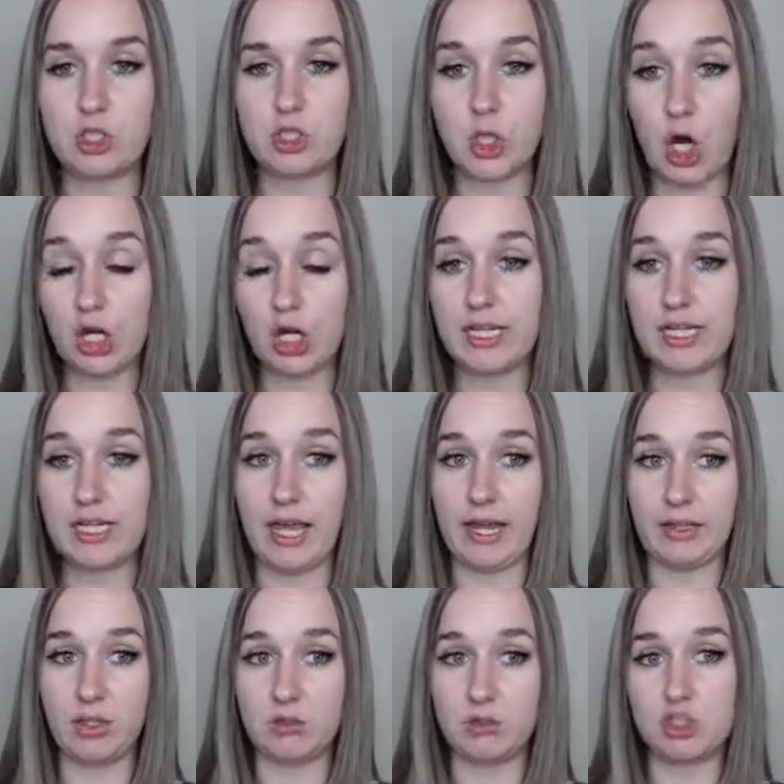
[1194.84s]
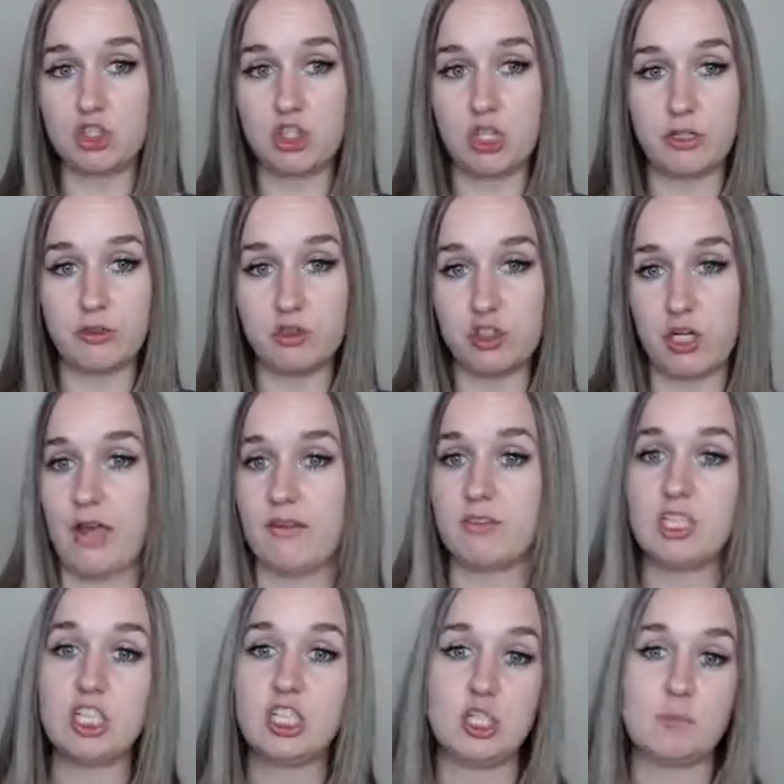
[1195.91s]
targeting like those
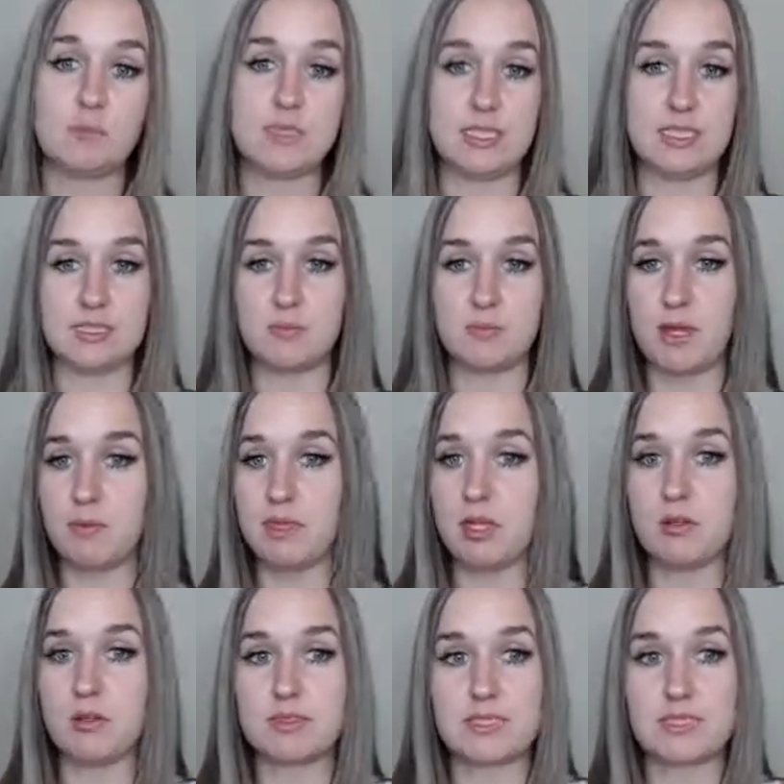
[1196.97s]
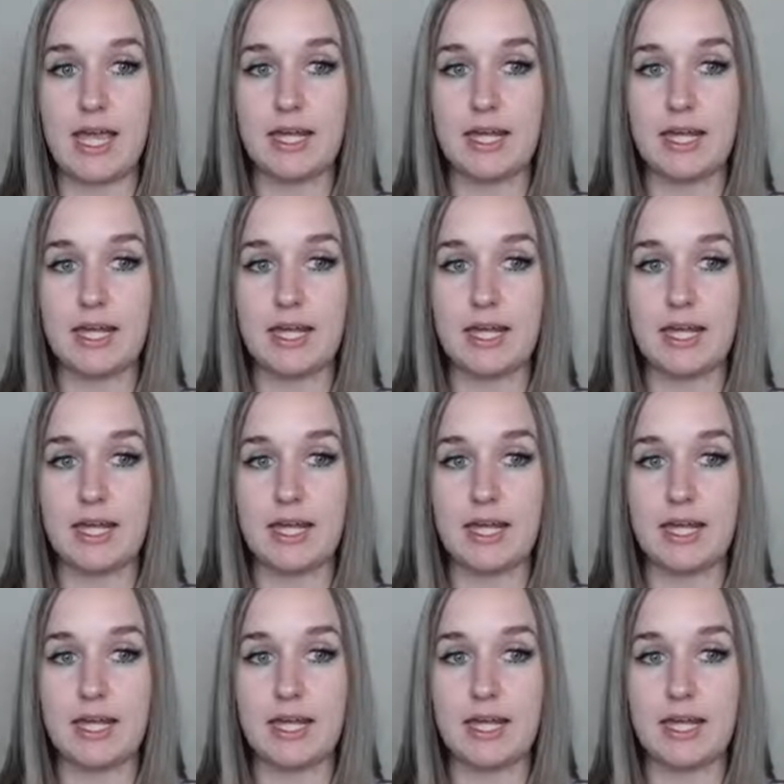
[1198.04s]
traveling gypsies, maybe those